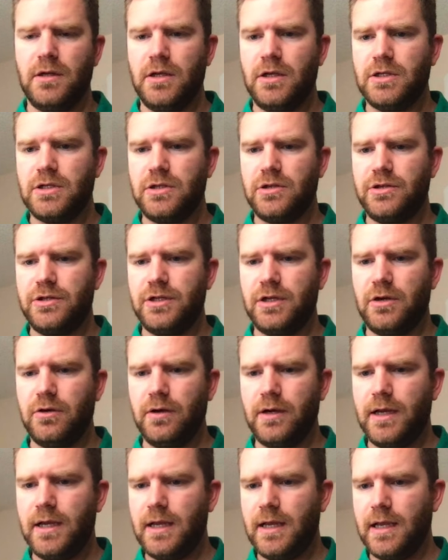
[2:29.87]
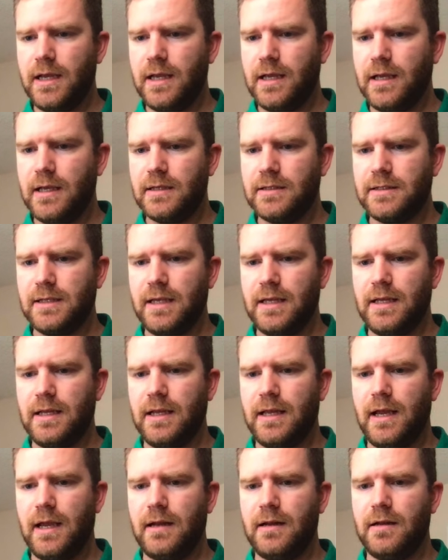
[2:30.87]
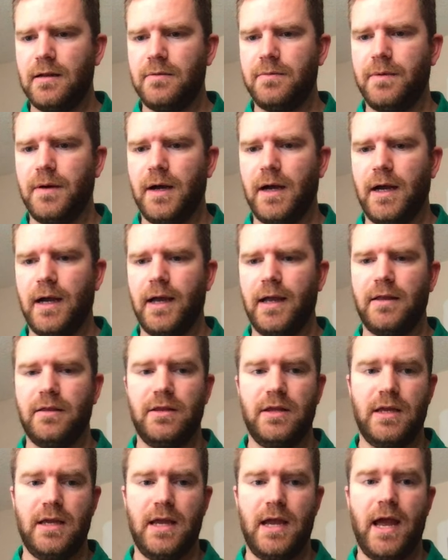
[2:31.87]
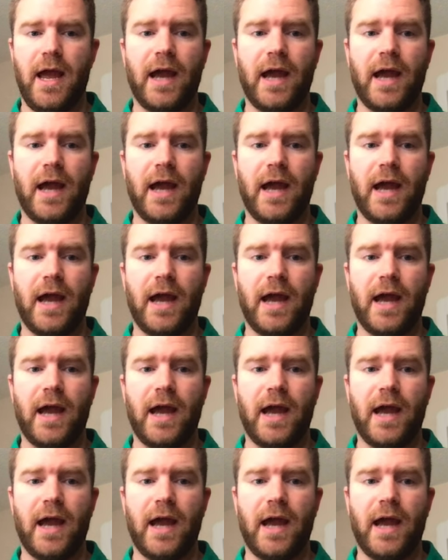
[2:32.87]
So the degree is indicated by the